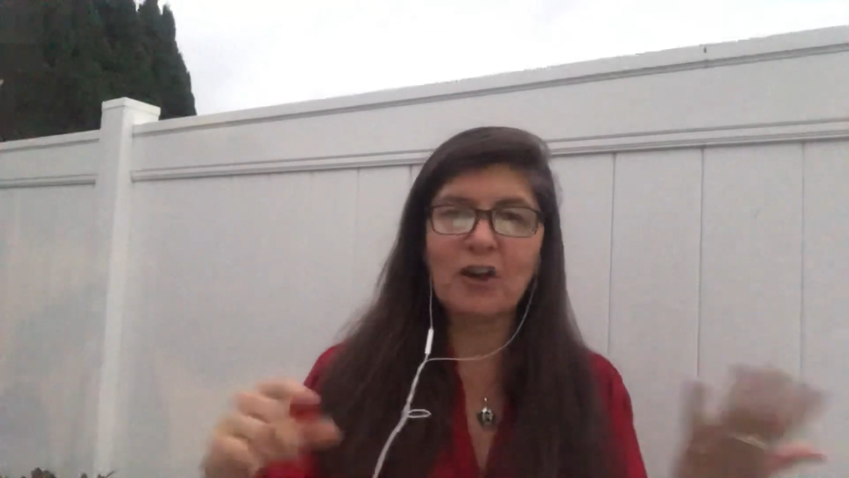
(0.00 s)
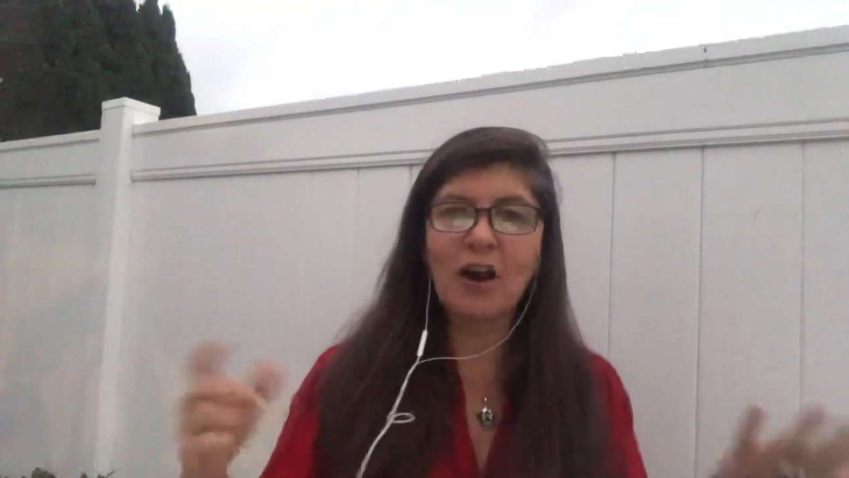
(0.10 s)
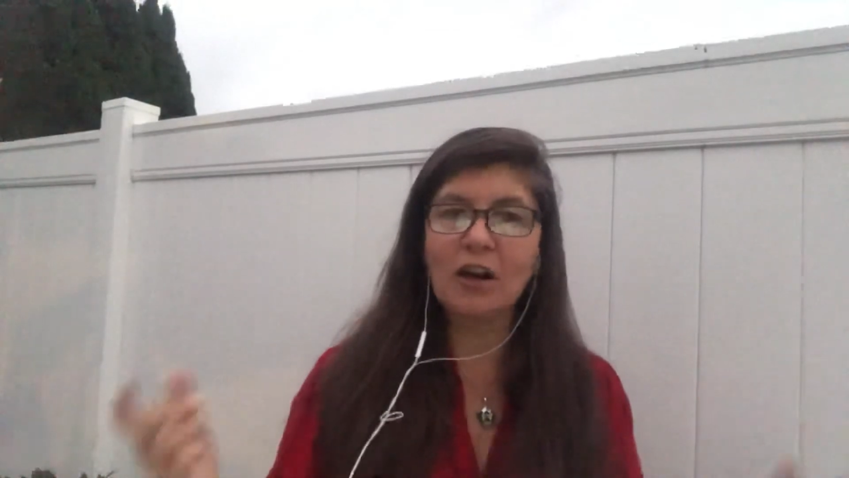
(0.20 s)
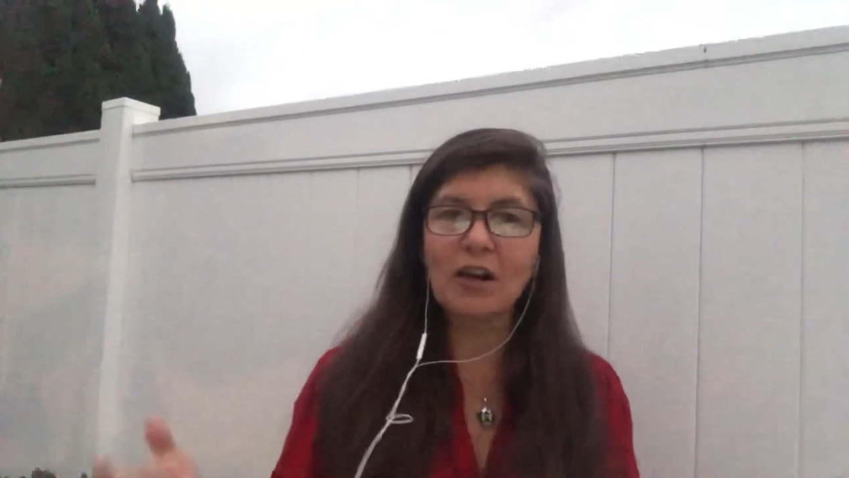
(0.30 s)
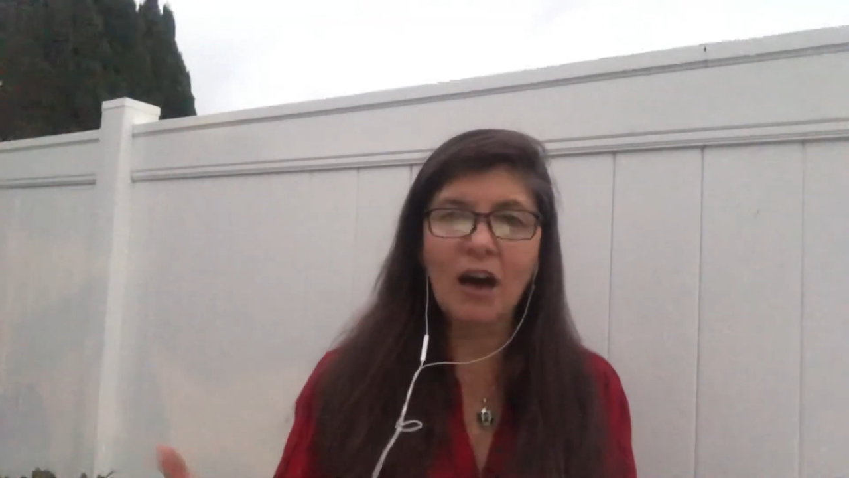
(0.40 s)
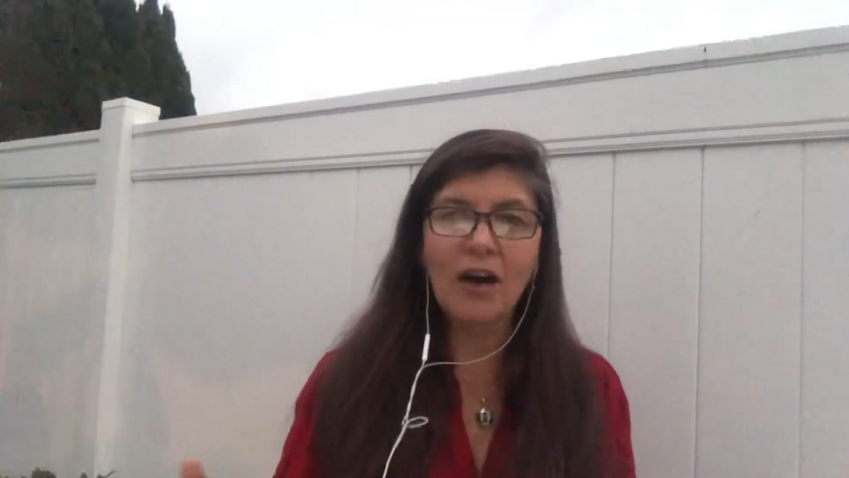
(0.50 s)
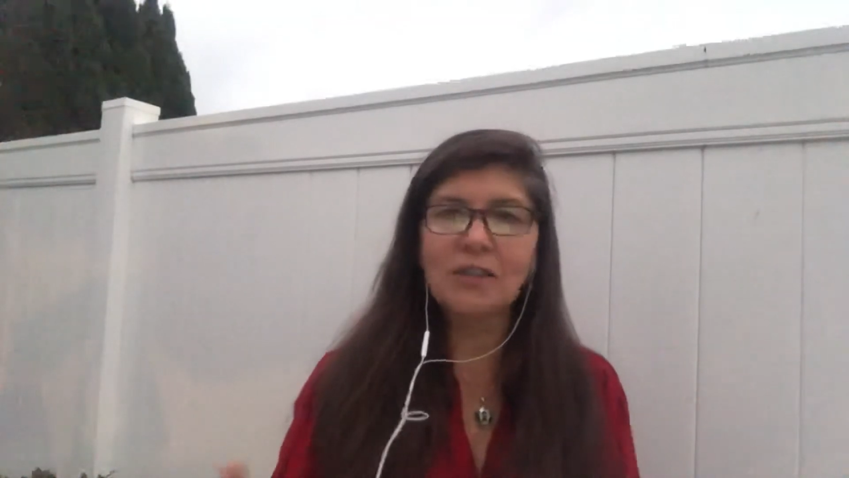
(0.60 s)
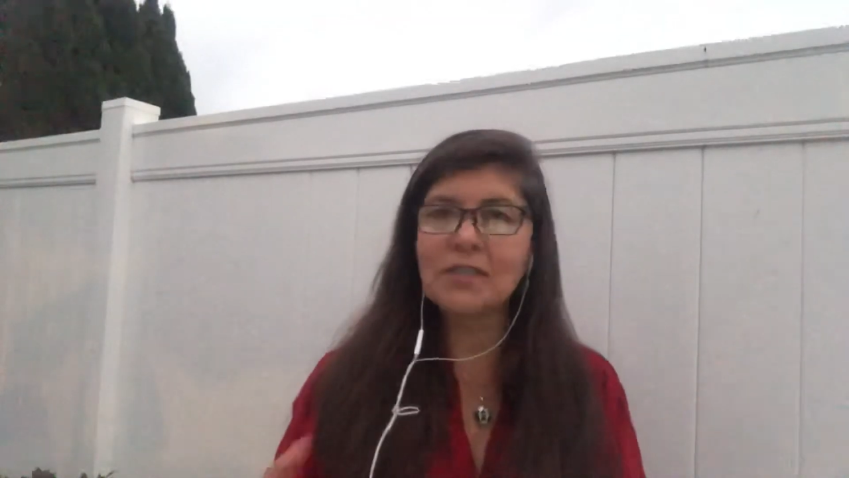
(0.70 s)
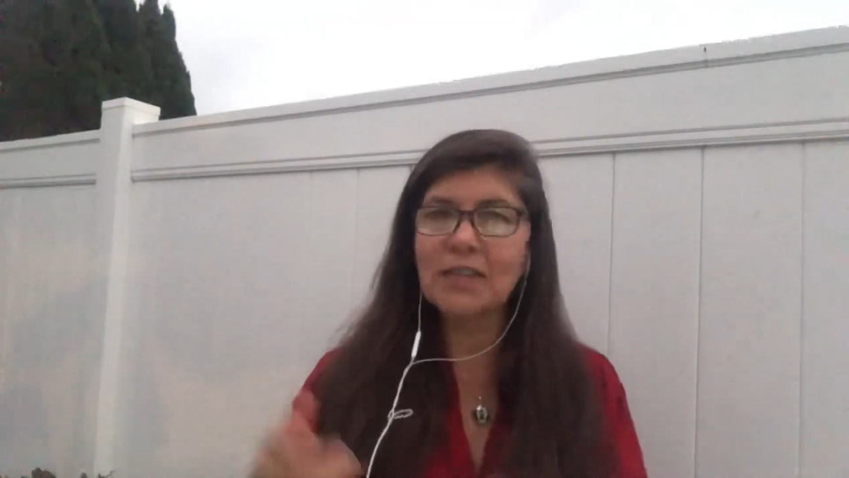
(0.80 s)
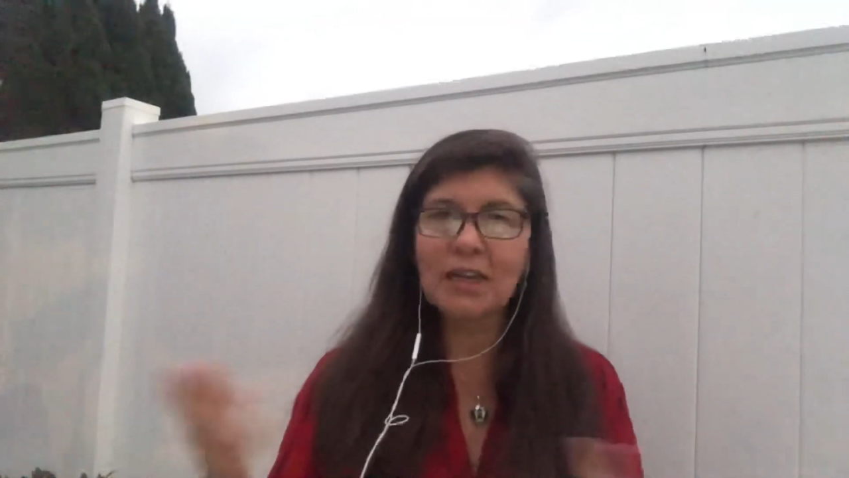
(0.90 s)
Hong Kong,
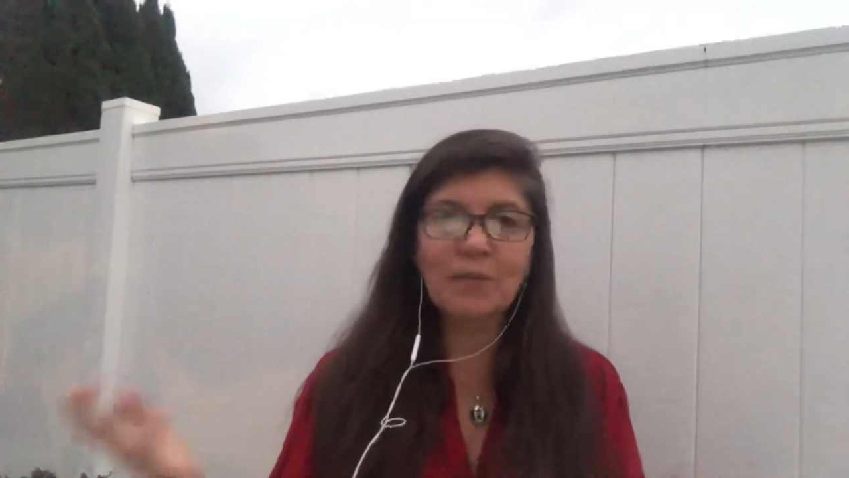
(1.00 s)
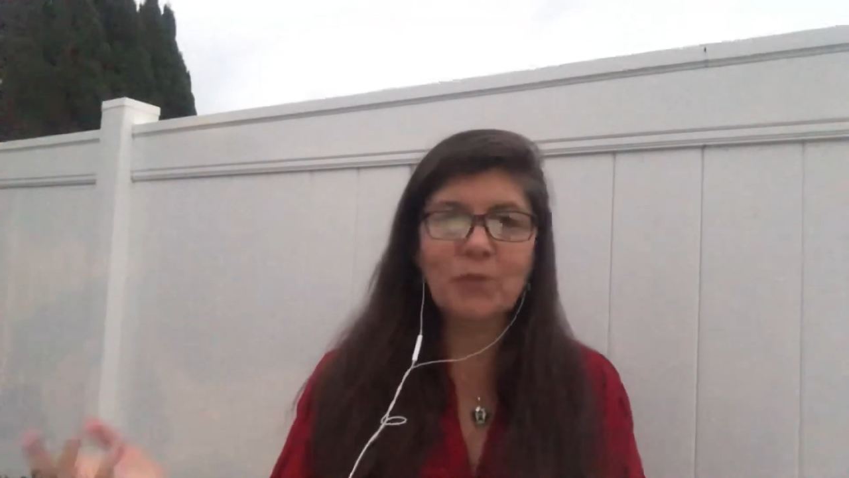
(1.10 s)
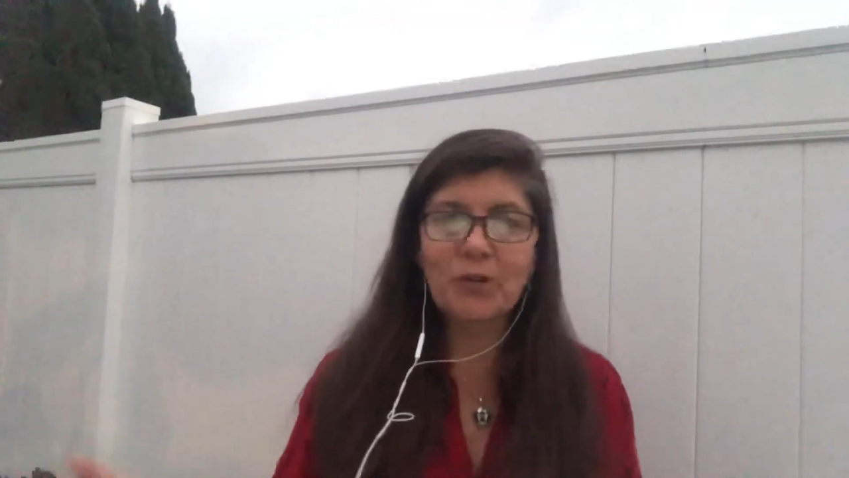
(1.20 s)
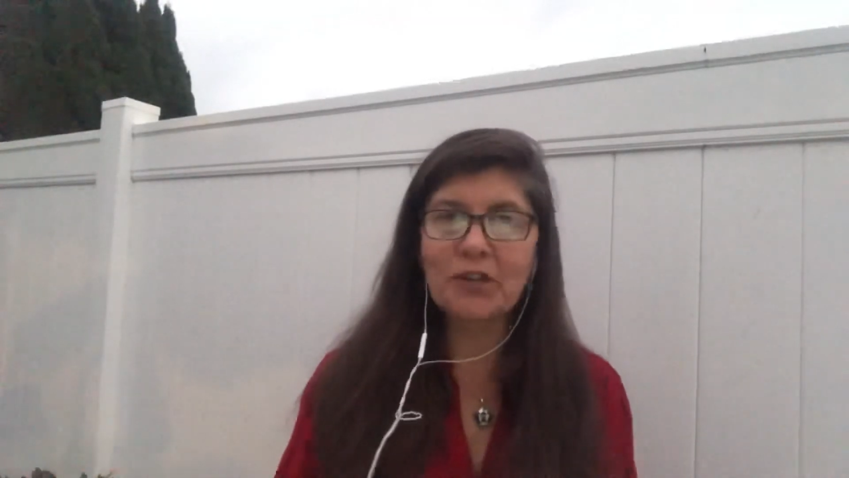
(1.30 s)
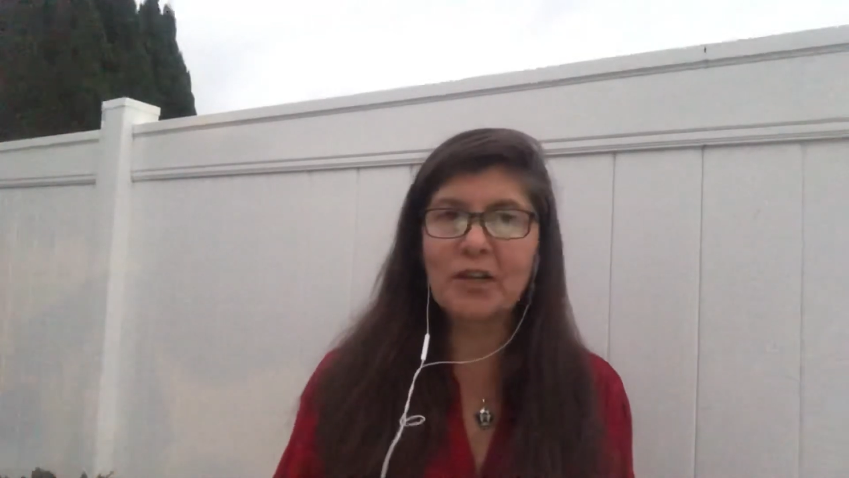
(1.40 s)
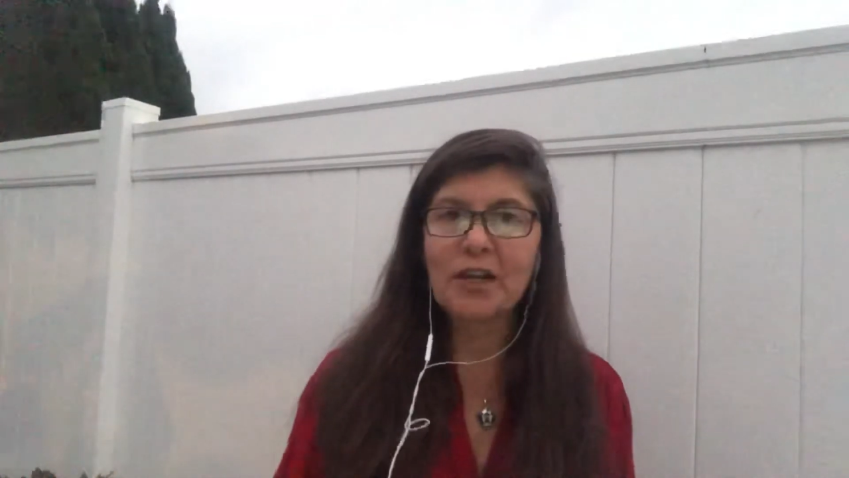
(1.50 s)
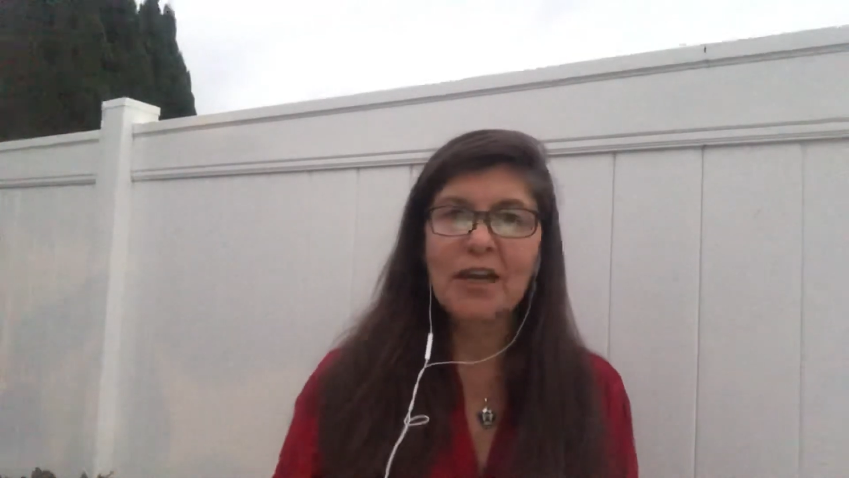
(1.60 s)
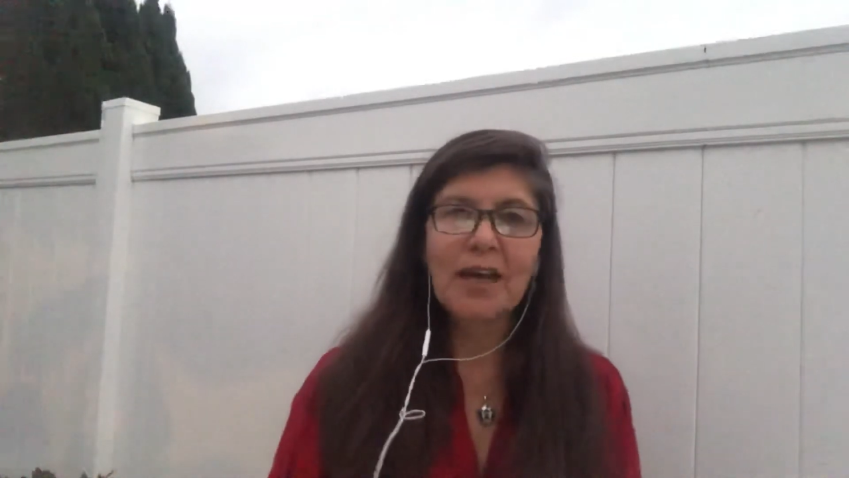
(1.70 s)
Singapore,